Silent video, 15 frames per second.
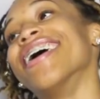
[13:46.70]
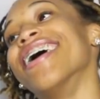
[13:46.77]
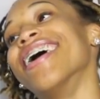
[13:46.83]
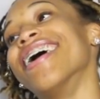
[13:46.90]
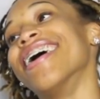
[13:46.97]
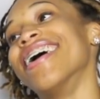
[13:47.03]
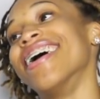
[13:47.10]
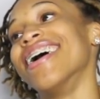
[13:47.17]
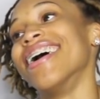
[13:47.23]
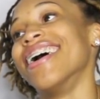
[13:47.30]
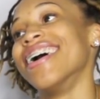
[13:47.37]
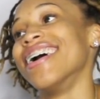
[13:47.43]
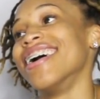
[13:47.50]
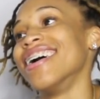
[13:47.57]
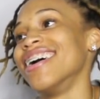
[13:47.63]
Ooh.
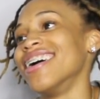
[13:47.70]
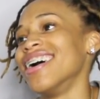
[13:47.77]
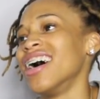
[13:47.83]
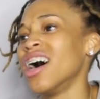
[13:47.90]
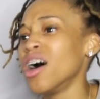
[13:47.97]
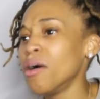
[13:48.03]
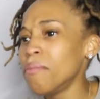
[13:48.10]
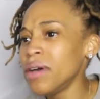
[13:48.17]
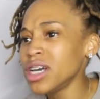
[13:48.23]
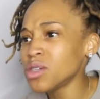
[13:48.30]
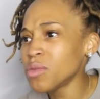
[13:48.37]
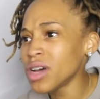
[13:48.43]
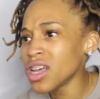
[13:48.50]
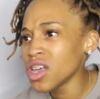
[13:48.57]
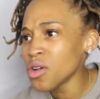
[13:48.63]

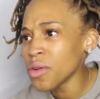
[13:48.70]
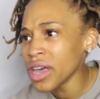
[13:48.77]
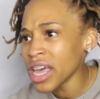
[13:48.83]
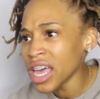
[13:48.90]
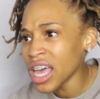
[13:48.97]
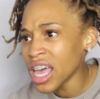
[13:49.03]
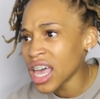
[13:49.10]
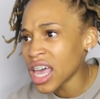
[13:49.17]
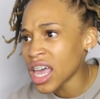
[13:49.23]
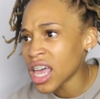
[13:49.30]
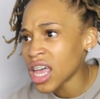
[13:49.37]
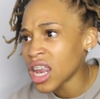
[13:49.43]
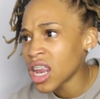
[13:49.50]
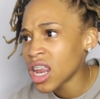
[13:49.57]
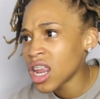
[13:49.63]
Bitch, what are you eating?
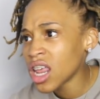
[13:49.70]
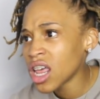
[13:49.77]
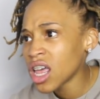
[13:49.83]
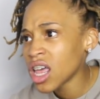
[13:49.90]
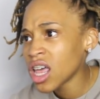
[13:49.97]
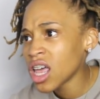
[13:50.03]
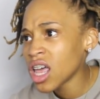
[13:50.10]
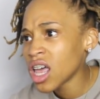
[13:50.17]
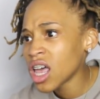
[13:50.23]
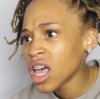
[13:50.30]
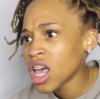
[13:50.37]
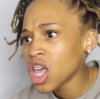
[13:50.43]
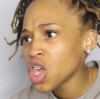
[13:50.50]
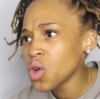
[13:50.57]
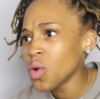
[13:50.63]
You're not supposed to eat it. Chop it.
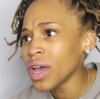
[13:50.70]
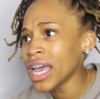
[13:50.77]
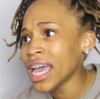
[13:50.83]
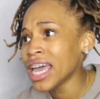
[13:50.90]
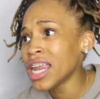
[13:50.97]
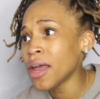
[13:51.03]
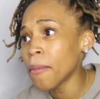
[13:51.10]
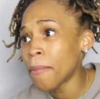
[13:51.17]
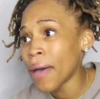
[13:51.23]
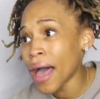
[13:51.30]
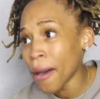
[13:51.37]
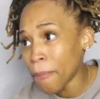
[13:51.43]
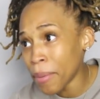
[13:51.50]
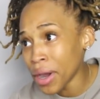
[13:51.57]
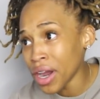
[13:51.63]
You chop eating the
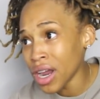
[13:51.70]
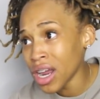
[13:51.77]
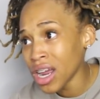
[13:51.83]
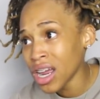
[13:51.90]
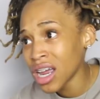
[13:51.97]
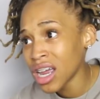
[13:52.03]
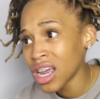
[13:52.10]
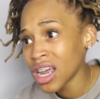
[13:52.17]
pepper?